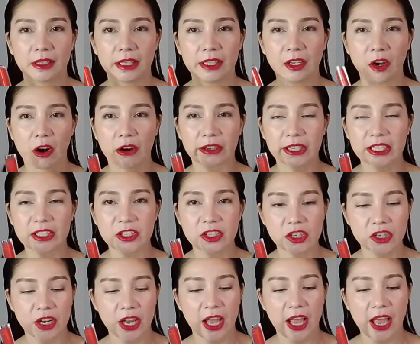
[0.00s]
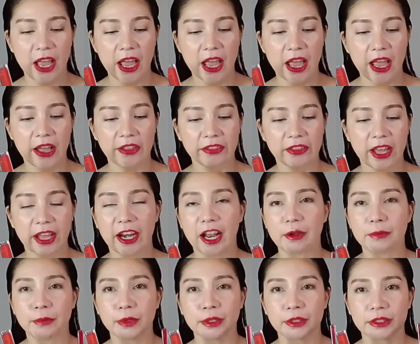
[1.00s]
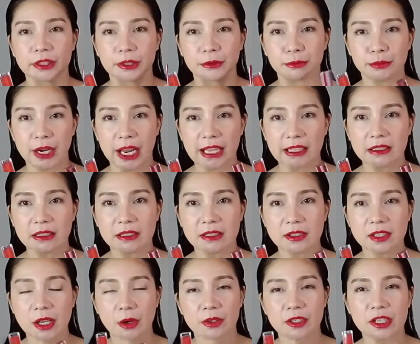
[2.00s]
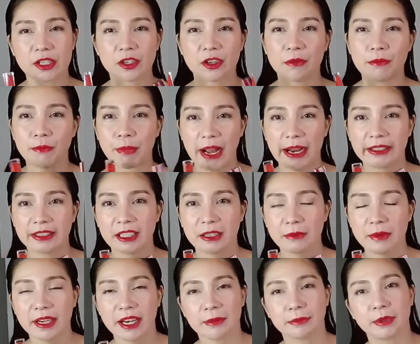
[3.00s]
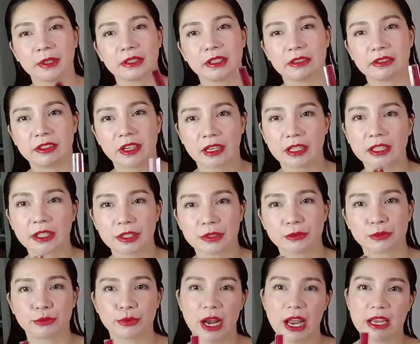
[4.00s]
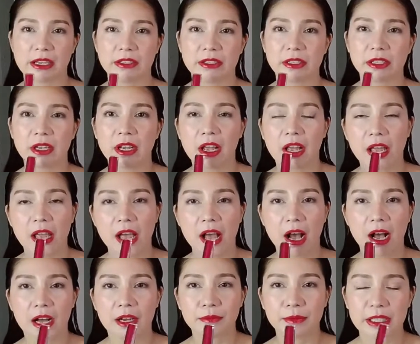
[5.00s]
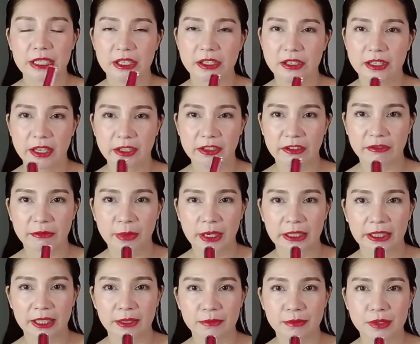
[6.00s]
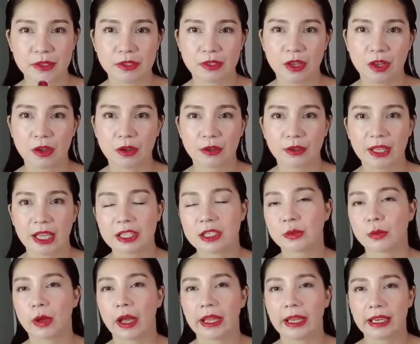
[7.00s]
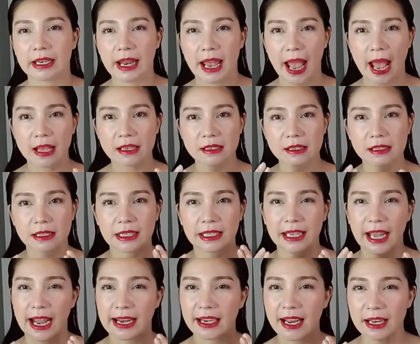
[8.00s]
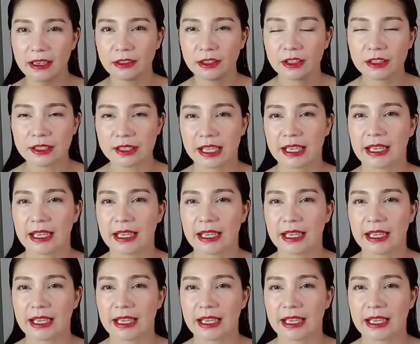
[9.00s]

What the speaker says: orange, and then I put a red, so I just combined them and I put the darker red in the center of my lips. So that's why it kind of looks like